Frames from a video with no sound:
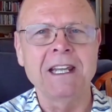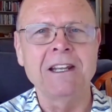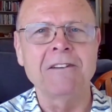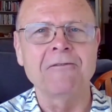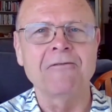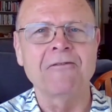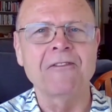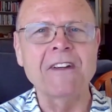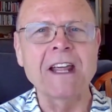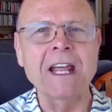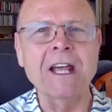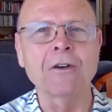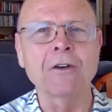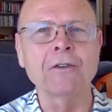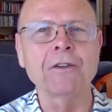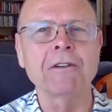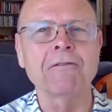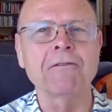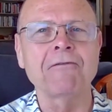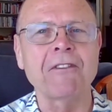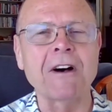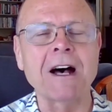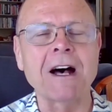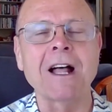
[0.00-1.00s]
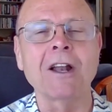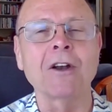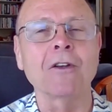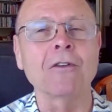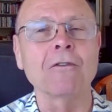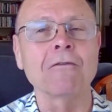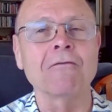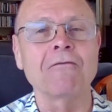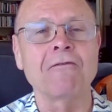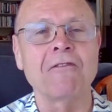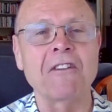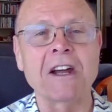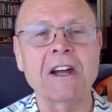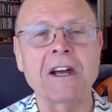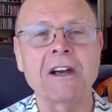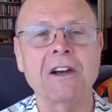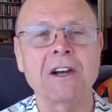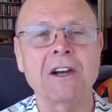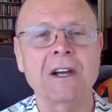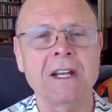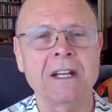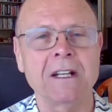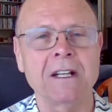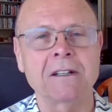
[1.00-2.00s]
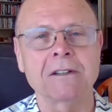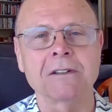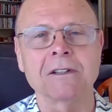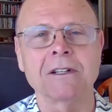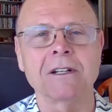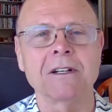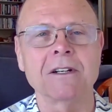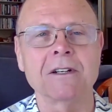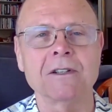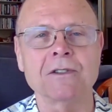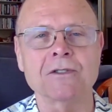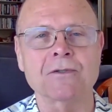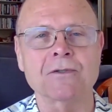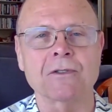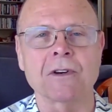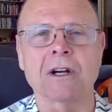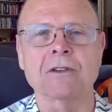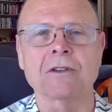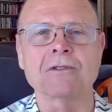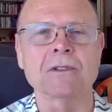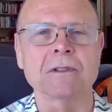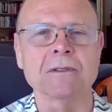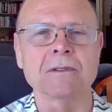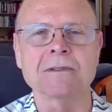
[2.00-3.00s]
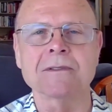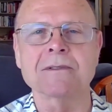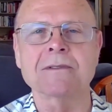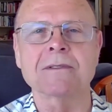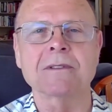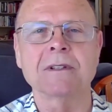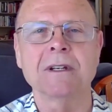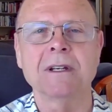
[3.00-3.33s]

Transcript: He had failed to follow very clear instructions.